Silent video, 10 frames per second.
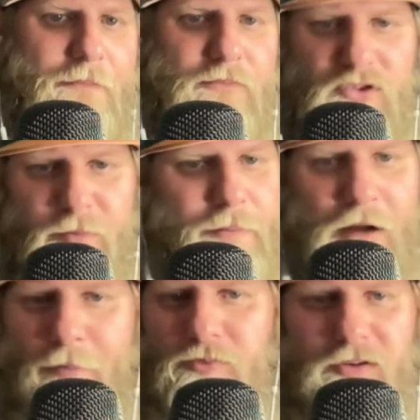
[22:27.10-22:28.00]
Super
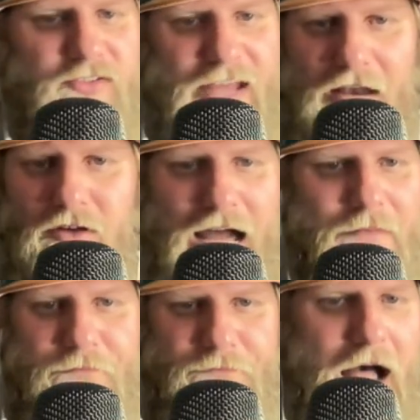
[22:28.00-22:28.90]
pumped when Seattle
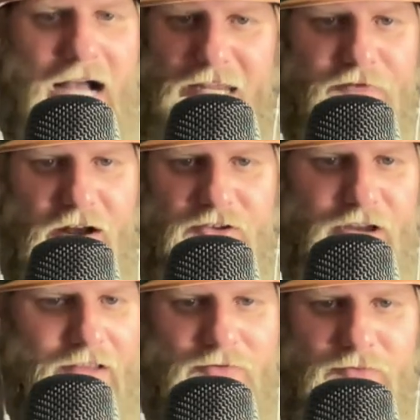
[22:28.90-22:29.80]
got the hockey
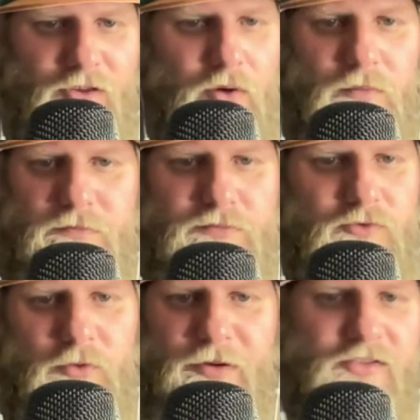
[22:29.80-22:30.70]
franchise. So
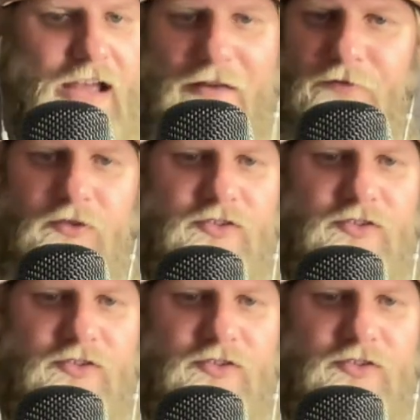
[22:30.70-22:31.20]
super excited for